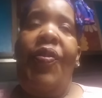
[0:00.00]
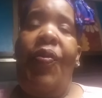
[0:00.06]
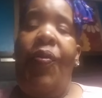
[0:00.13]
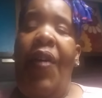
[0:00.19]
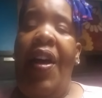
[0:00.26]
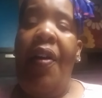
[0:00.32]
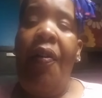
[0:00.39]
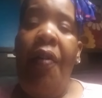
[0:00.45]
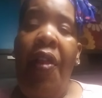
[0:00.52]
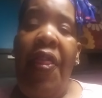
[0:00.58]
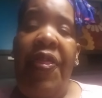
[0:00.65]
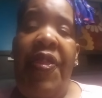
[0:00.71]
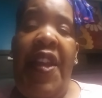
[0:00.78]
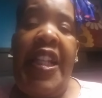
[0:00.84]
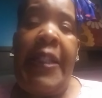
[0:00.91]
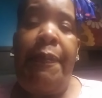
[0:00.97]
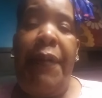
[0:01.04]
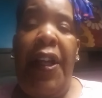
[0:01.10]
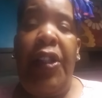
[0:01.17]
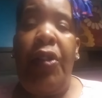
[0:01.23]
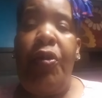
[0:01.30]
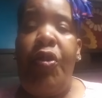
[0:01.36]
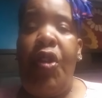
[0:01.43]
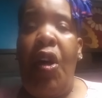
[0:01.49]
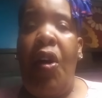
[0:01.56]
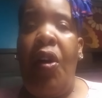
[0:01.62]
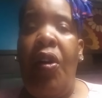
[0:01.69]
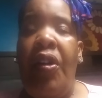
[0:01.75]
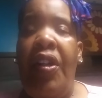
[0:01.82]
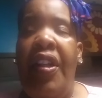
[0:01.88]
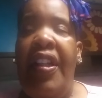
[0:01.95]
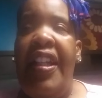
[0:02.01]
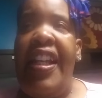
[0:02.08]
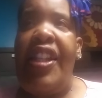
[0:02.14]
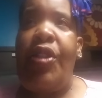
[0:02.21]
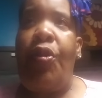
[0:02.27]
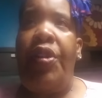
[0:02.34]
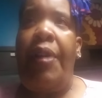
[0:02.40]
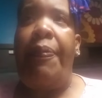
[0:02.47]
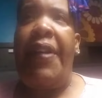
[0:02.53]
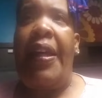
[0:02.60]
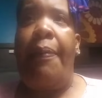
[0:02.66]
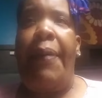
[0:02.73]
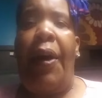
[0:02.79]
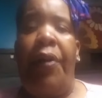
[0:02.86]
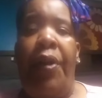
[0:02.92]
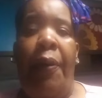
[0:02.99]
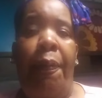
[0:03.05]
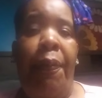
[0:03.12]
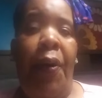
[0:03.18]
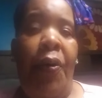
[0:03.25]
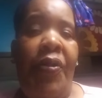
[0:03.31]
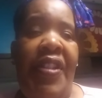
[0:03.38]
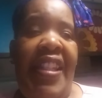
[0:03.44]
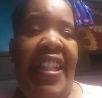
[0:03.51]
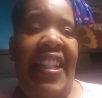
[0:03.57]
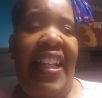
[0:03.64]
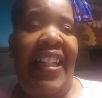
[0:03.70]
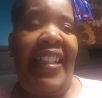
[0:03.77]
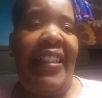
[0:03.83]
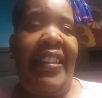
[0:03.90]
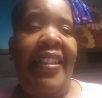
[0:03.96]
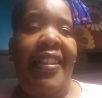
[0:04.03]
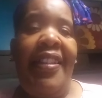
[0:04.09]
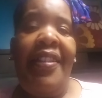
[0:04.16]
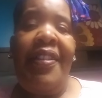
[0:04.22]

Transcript: Well, this pillow talk is going to be about a post that I